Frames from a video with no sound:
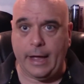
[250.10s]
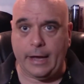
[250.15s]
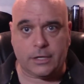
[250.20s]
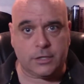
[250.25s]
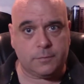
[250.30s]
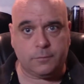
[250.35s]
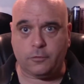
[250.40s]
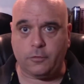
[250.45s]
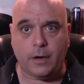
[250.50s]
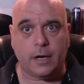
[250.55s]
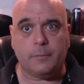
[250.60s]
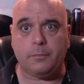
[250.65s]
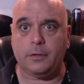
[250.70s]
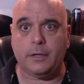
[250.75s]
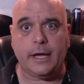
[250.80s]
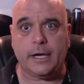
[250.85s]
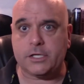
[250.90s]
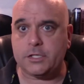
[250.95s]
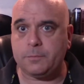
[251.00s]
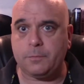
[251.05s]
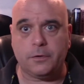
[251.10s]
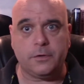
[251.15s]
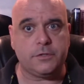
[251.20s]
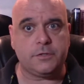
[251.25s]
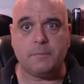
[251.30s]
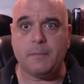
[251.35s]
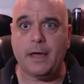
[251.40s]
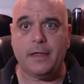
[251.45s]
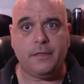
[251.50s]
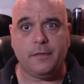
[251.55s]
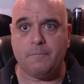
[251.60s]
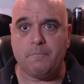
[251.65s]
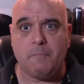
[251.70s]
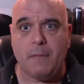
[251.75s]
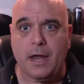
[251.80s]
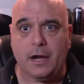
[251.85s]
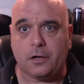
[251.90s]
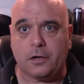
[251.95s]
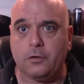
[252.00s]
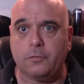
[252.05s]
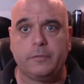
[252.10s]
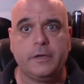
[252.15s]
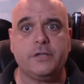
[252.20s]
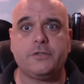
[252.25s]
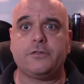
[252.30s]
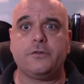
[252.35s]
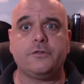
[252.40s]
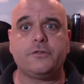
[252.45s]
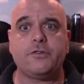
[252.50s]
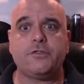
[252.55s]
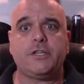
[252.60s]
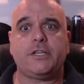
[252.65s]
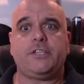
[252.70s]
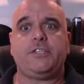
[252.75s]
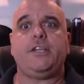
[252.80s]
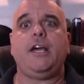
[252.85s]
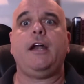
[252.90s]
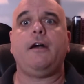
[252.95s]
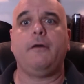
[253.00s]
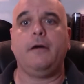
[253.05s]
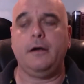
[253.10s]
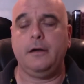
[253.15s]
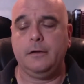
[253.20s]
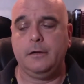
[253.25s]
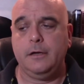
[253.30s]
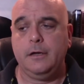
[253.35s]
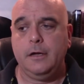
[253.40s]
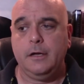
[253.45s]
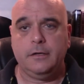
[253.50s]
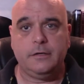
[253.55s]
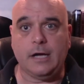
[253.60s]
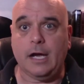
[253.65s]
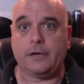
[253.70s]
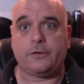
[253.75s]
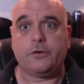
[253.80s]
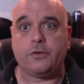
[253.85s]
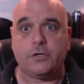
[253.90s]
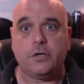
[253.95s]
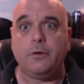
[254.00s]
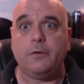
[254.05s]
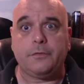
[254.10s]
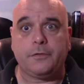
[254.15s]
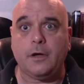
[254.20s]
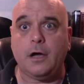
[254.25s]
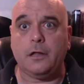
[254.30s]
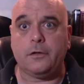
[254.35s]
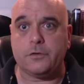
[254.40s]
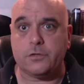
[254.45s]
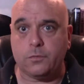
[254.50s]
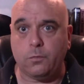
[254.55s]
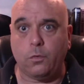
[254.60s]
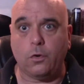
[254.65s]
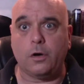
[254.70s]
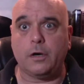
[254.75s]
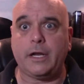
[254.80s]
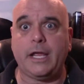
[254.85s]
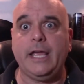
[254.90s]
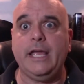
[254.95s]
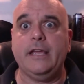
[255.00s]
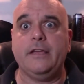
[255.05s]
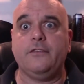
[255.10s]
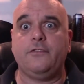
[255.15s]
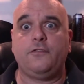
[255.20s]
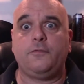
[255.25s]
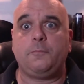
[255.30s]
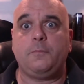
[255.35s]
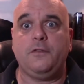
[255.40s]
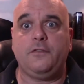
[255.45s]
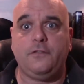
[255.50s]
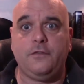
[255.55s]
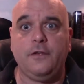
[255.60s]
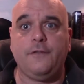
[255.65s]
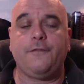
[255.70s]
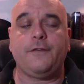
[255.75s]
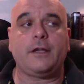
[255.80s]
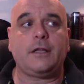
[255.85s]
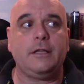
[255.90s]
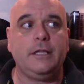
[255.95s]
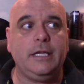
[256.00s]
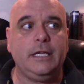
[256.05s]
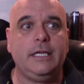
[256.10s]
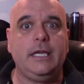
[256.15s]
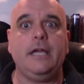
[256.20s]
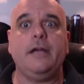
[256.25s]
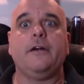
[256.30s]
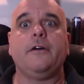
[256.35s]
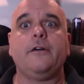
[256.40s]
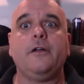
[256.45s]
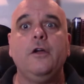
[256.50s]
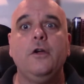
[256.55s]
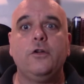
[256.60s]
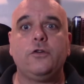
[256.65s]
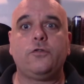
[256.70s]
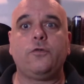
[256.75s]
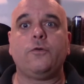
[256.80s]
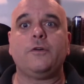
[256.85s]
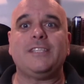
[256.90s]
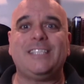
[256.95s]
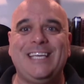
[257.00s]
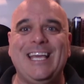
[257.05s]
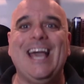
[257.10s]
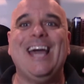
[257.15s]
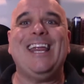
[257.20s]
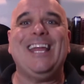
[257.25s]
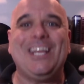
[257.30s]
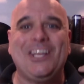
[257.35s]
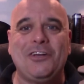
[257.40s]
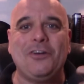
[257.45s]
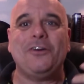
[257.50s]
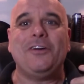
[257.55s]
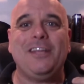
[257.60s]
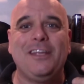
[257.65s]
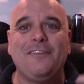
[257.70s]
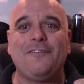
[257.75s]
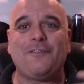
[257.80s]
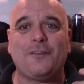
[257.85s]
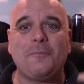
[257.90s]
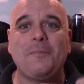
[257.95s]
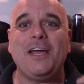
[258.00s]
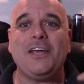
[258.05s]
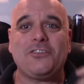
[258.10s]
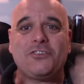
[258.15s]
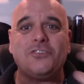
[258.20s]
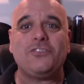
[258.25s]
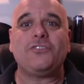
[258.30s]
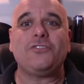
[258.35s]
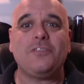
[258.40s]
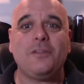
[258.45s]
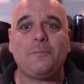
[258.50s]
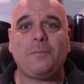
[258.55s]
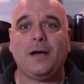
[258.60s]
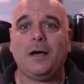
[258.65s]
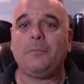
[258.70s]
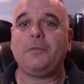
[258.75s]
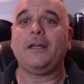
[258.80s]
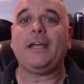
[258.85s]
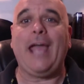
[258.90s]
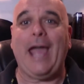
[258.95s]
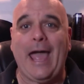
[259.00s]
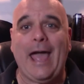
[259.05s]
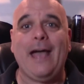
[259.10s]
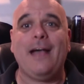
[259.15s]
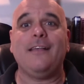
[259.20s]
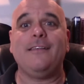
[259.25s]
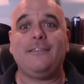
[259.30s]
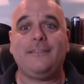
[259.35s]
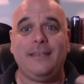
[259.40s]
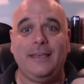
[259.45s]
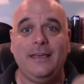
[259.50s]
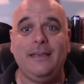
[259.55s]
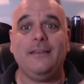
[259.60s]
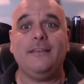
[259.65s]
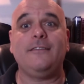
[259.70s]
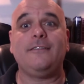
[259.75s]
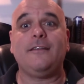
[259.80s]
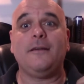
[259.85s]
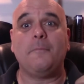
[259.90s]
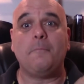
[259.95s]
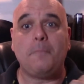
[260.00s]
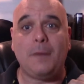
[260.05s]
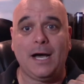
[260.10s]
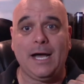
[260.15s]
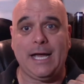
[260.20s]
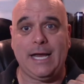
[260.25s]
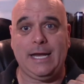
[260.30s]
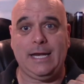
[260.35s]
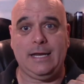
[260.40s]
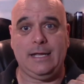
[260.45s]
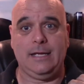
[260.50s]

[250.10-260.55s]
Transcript: credible experts, the medical researchers, etc. Dr. Schoenthaller's work is specifically geared towards getting good information to the public, as is mine.